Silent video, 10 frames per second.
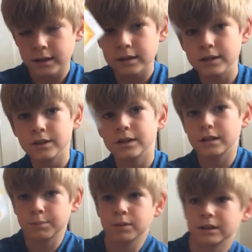you could
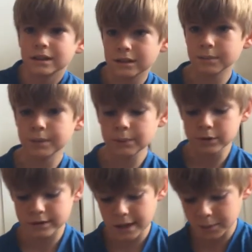just put these in
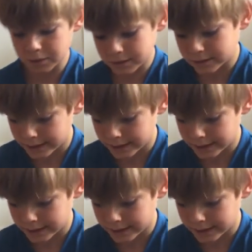people's stables and